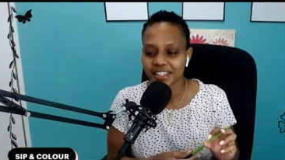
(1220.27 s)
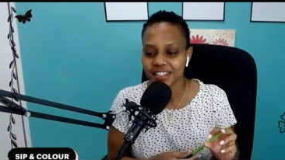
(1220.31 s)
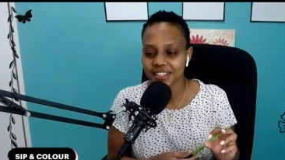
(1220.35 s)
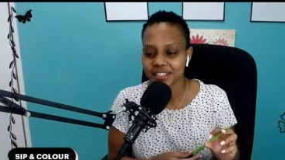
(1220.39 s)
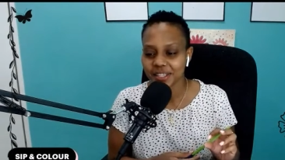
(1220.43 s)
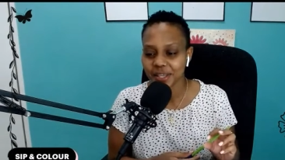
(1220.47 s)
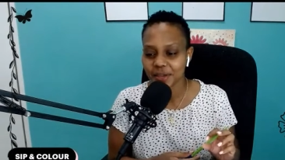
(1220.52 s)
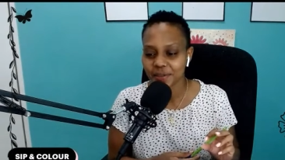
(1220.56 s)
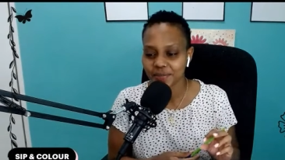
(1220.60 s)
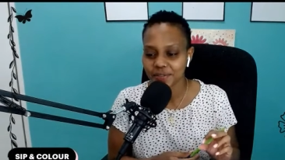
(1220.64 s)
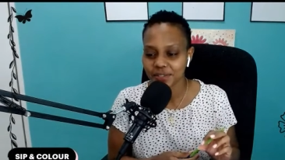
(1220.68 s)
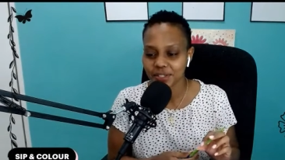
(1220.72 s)

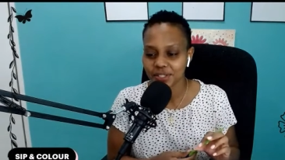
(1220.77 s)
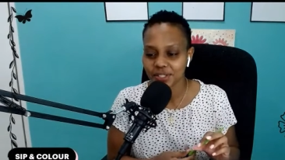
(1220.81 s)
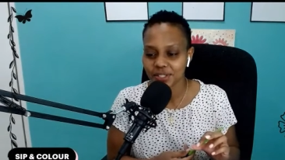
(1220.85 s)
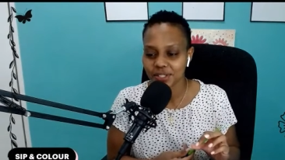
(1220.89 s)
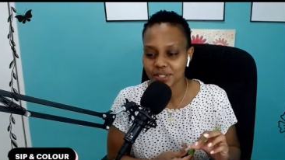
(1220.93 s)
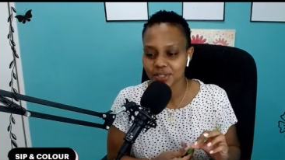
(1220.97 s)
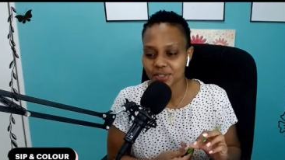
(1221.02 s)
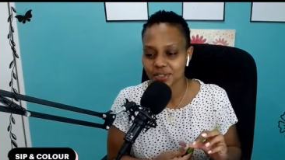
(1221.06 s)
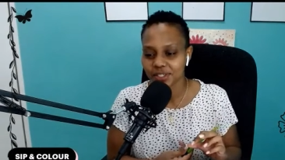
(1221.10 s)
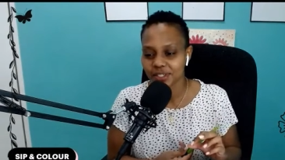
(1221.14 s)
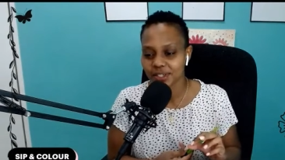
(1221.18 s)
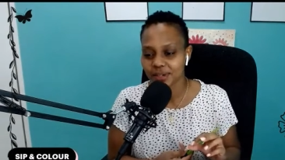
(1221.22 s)
Sebi is
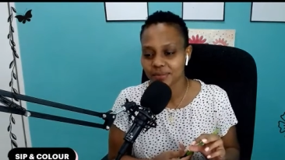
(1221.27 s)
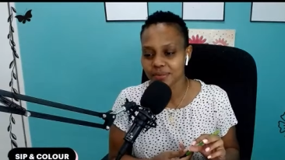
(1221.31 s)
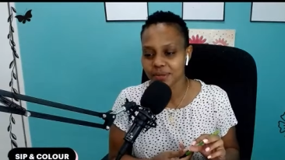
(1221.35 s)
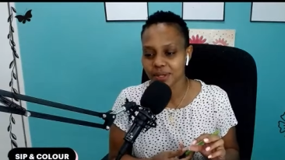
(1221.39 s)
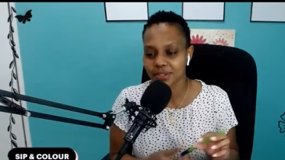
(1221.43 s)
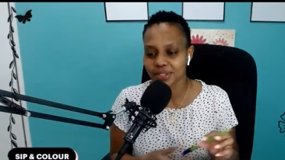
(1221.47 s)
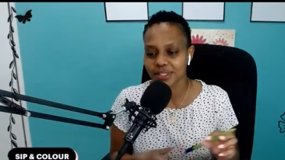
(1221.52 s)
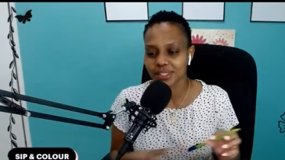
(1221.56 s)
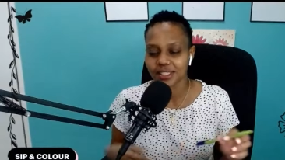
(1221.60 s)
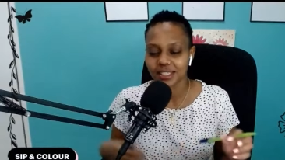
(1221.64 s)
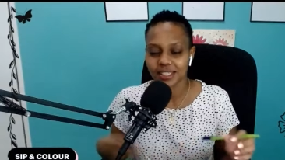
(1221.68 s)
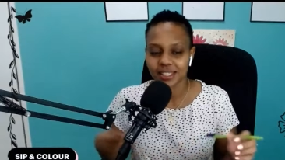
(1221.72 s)
doing a
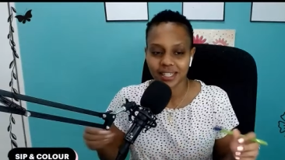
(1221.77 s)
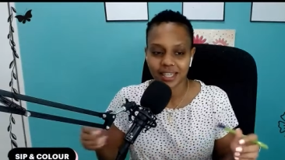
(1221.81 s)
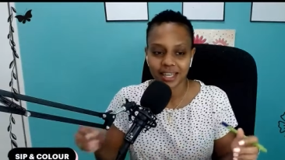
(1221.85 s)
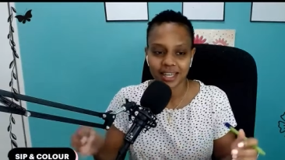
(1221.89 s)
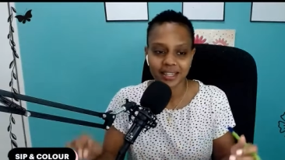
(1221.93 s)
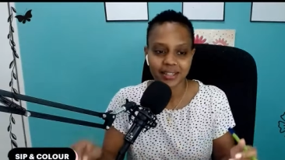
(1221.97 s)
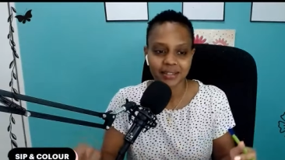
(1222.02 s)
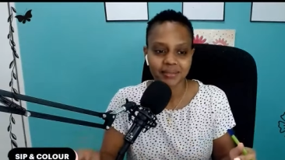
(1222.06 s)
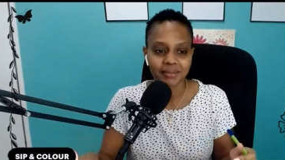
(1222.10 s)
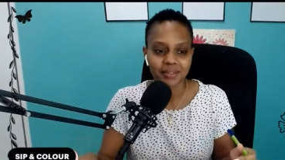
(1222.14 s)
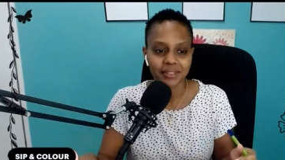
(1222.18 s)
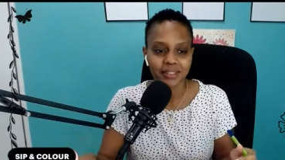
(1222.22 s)
mouse looking
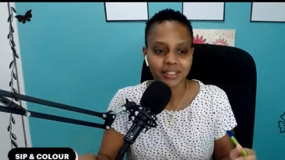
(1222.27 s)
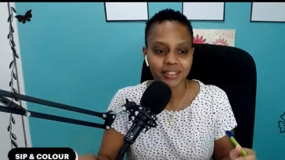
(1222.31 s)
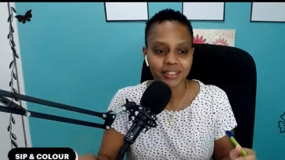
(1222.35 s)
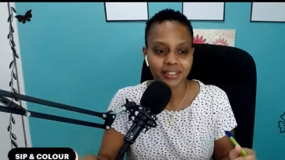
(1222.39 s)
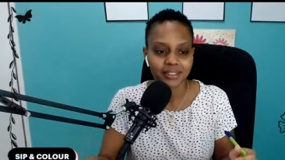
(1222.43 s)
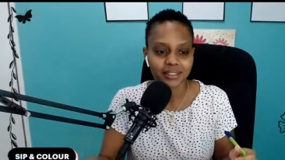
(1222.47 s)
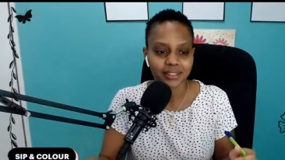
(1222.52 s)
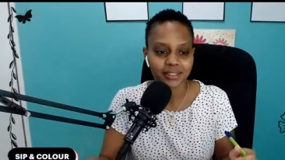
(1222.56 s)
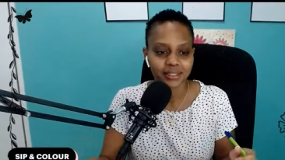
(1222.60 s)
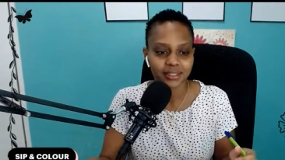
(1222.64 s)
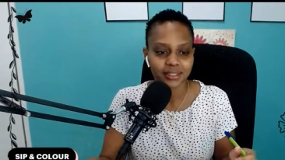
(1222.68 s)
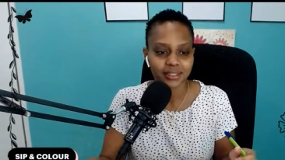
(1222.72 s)

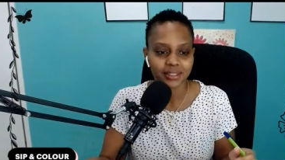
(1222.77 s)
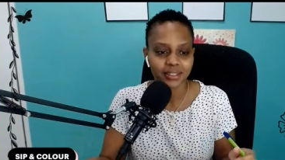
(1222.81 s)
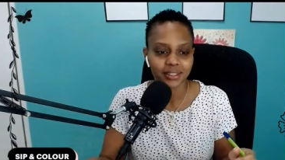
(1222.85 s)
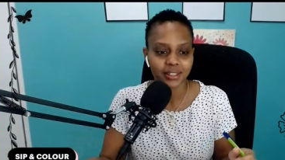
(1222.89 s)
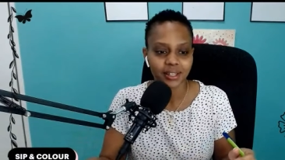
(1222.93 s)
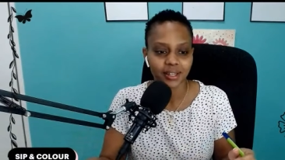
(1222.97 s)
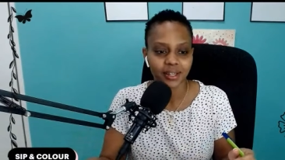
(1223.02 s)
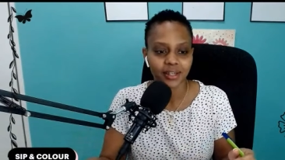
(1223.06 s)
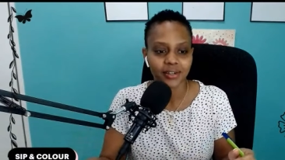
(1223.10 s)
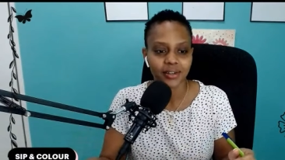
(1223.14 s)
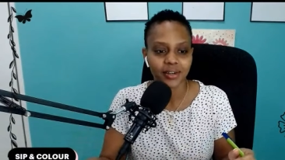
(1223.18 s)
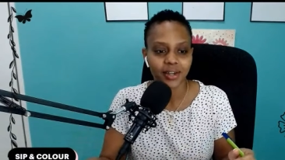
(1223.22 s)
animal.
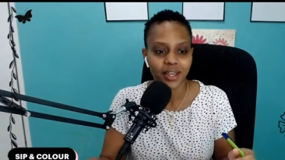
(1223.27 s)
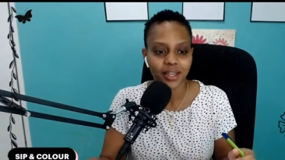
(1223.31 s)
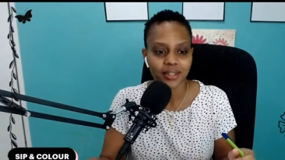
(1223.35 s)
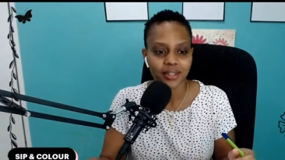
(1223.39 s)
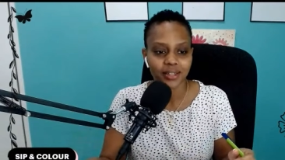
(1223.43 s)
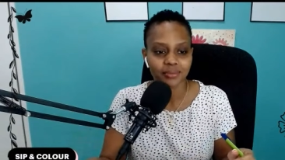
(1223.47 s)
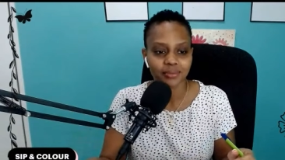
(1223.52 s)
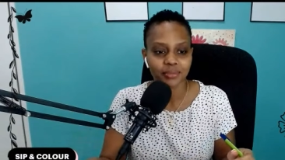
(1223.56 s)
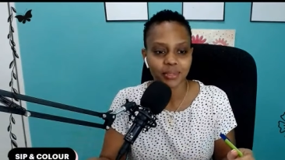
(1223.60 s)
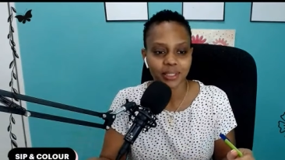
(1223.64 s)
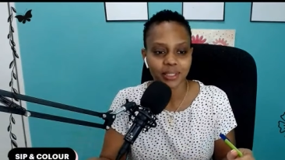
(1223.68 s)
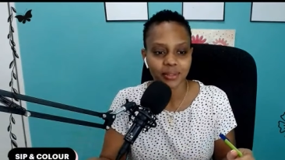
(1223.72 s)
All
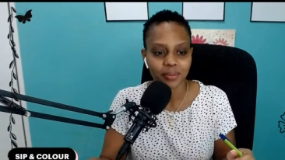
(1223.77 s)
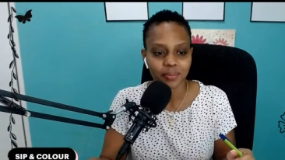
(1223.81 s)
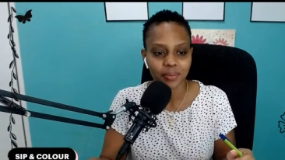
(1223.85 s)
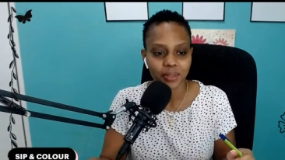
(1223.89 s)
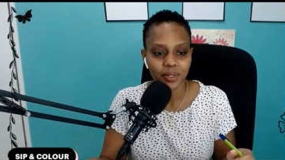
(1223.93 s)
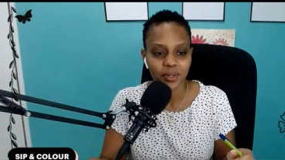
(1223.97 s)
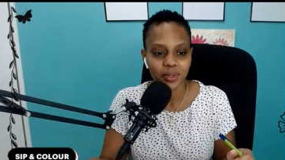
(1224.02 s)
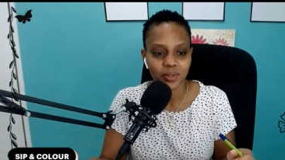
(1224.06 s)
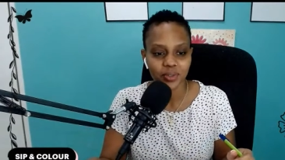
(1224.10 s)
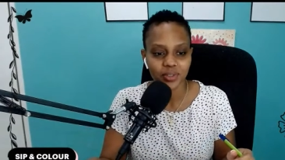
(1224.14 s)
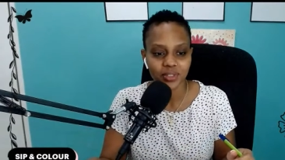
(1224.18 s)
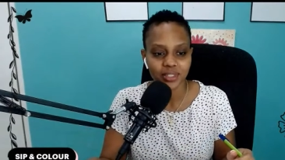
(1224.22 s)
right, big up
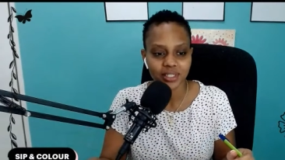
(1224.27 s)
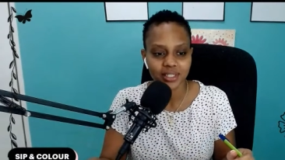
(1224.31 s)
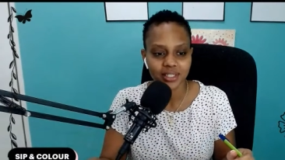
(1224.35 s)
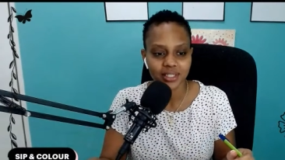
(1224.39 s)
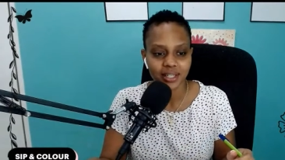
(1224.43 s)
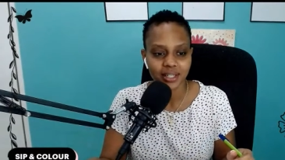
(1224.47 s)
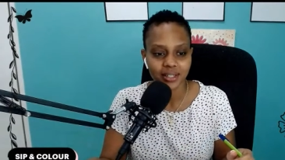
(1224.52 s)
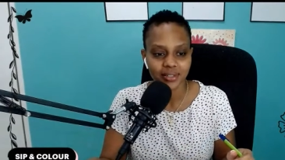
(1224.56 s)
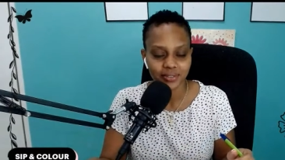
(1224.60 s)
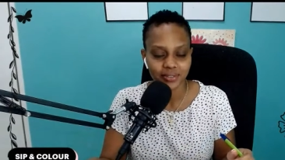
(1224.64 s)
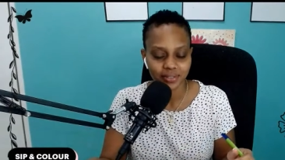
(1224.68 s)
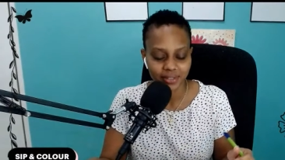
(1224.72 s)
your whole
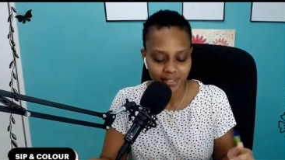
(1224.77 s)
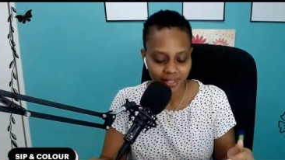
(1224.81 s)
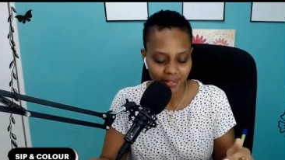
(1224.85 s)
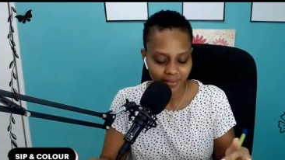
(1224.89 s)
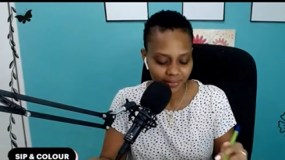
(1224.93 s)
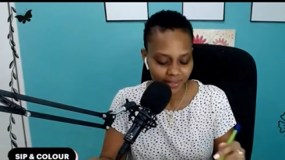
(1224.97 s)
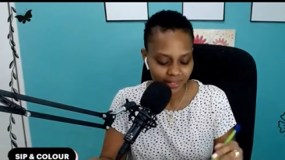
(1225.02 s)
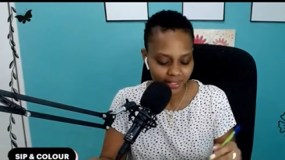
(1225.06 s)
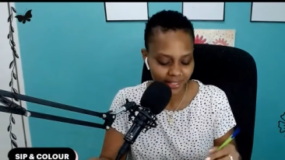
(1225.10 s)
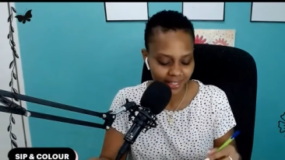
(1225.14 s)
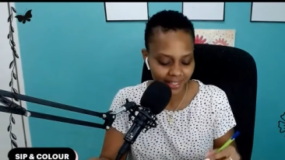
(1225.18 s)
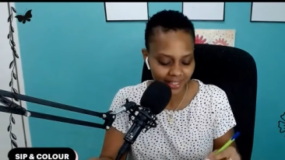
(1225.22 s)
self,
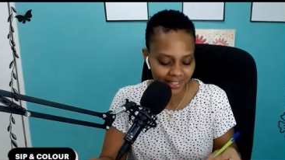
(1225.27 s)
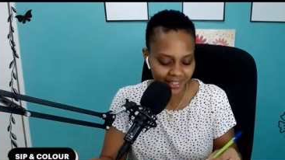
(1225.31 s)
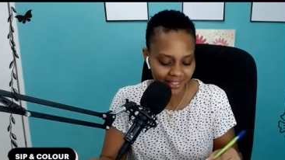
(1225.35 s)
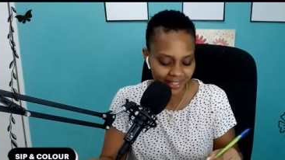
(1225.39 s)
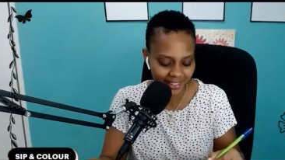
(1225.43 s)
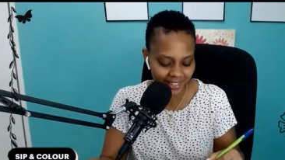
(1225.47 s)
Sebi.